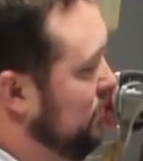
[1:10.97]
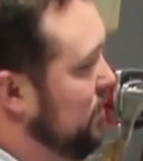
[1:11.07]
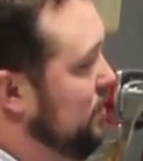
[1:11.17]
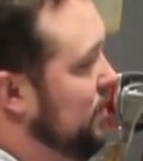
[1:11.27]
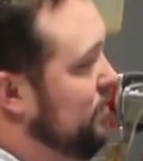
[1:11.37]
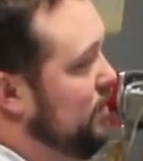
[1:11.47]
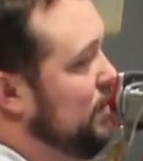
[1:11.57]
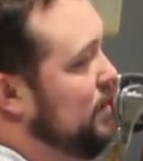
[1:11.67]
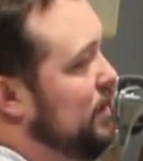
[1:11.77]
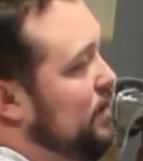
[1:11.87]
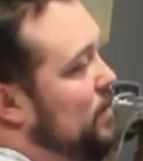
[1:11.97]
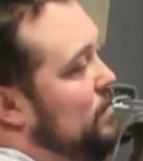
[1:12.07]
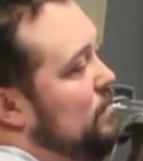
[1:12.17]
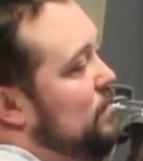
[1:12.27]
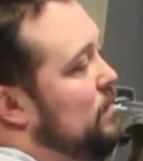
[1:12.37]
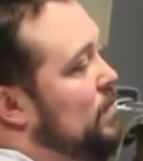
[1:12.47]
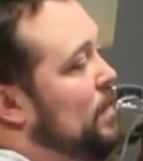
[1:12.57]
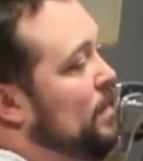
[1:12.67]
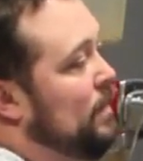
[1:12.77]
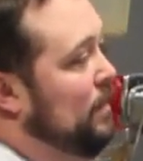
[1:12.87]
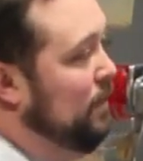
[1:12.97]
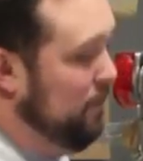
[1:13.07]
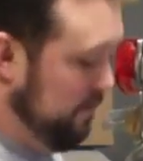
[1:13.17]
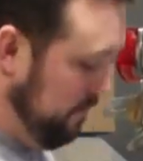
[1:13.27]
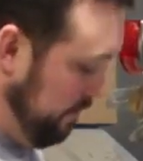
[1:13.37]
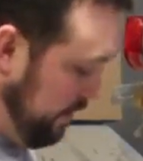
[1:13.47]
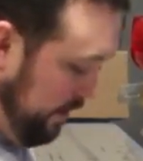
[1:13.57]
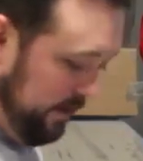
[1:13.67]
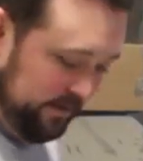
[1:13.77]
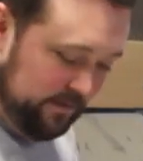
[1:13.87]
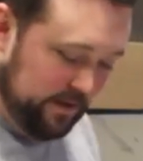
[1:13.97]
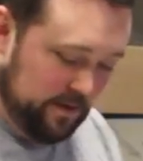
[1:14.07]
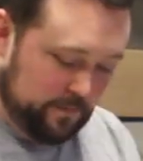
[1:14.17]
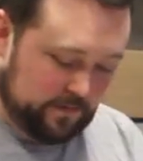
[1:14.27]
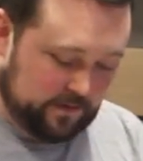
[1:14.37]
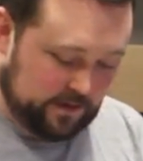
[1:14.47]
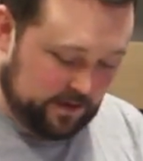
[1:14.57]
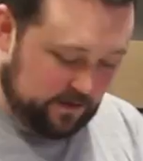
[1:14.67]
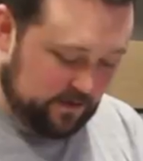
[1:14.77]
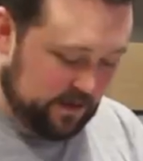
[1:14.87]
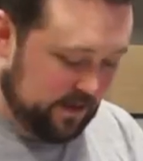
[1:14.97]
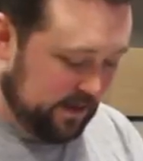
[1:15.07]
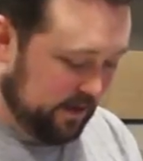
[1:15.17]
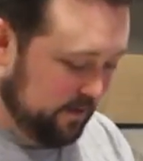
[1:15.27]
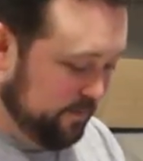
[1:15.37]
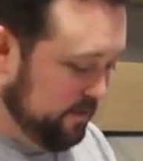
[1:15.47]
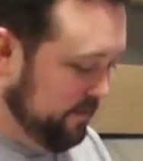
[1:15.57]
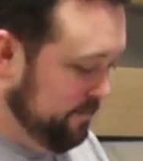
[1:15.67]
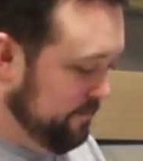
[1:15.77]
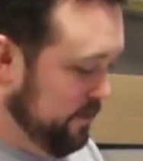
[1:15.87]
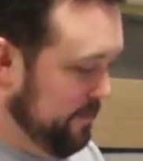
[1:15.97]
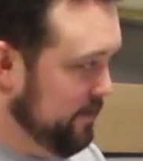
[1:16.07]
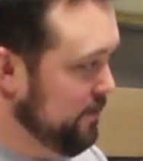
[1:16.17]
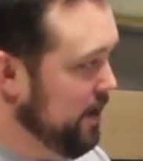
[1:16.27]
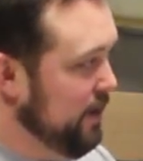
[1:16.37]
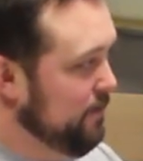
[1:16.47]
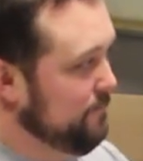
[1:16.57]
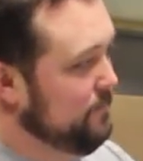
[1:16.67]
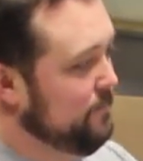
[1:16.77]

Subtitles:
Alright, we got that good. Okay, next step is to get your decal prepped and ready.